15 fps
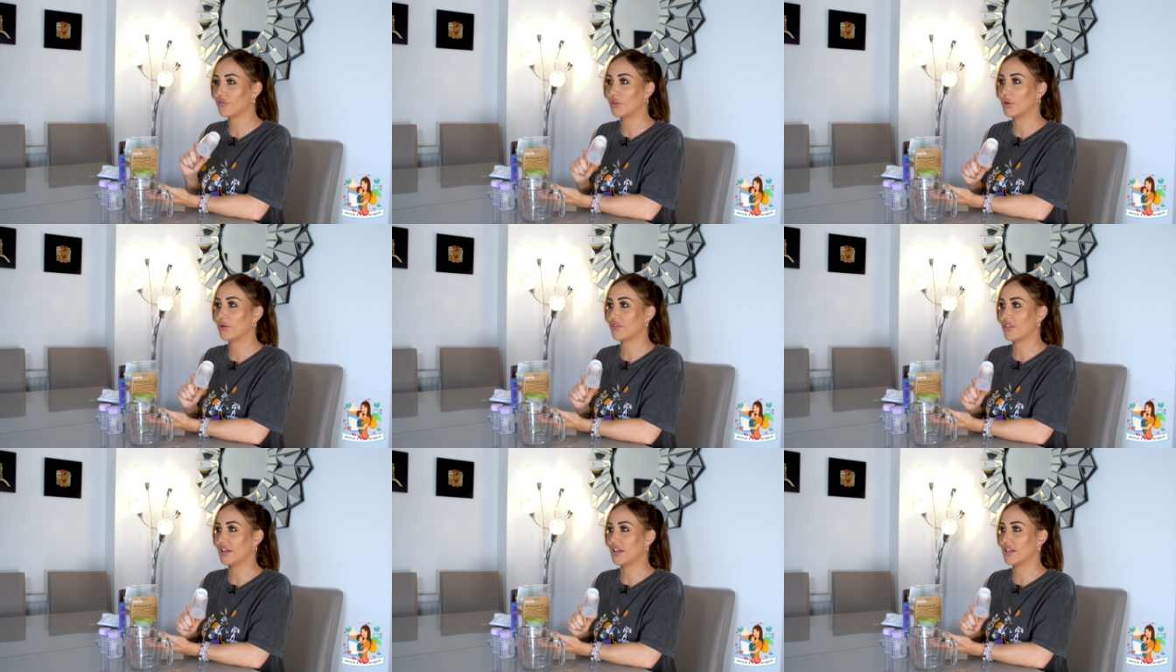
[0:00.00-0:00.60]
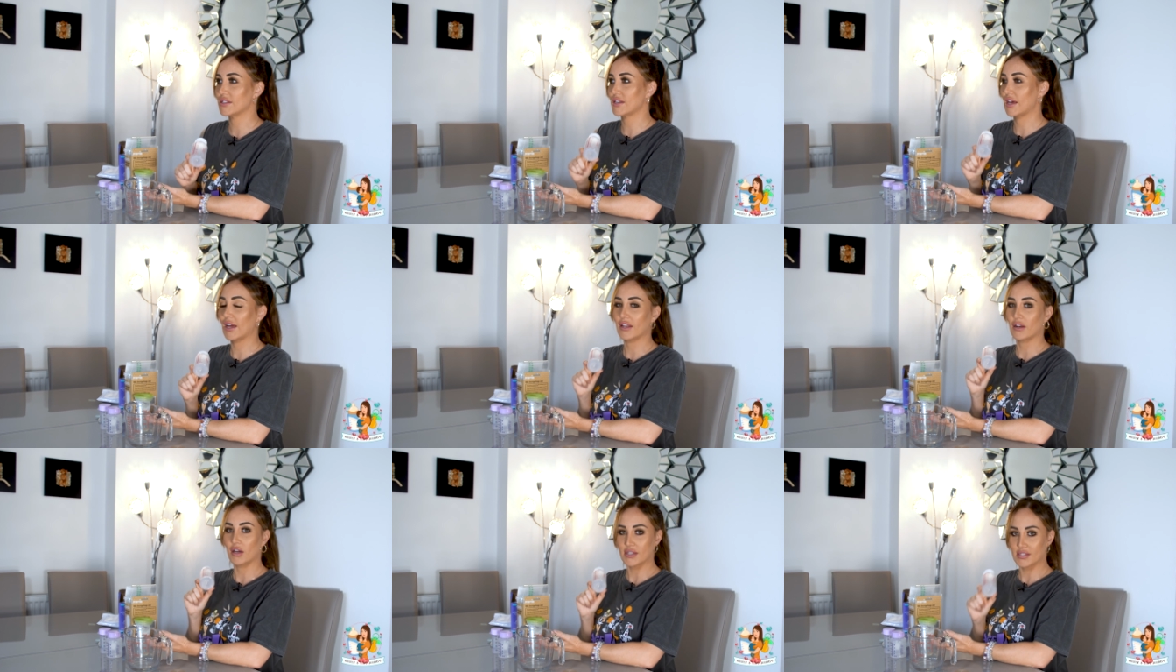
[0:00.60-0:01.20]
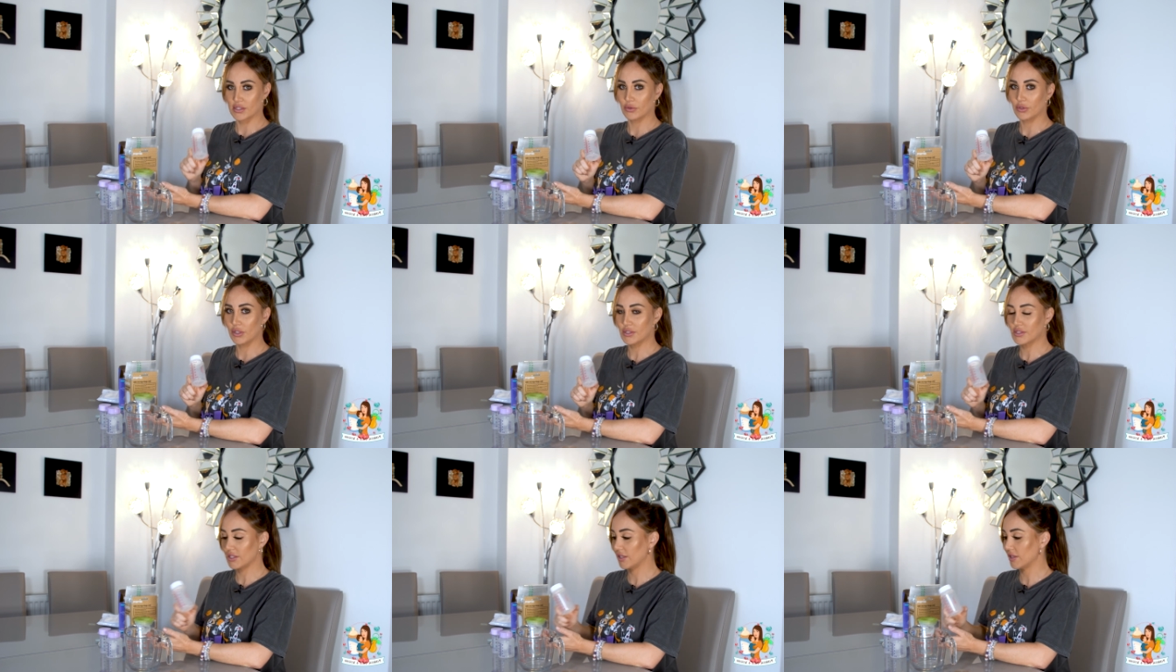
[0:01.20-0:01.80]
few of these and I still
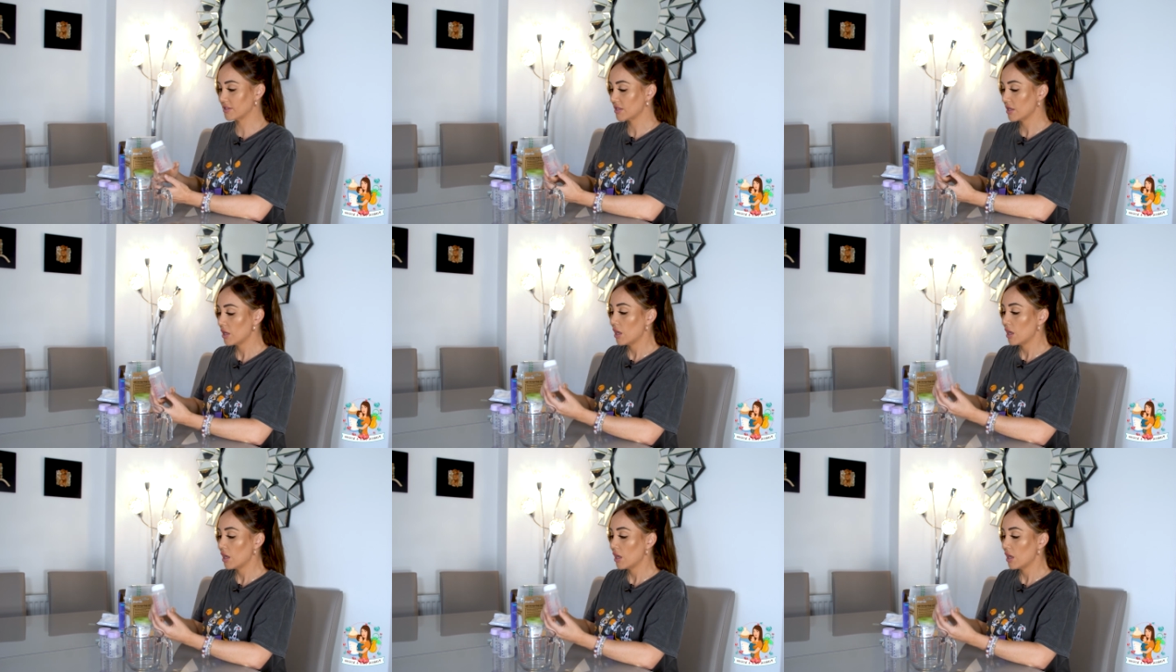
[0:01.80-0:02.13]
use these.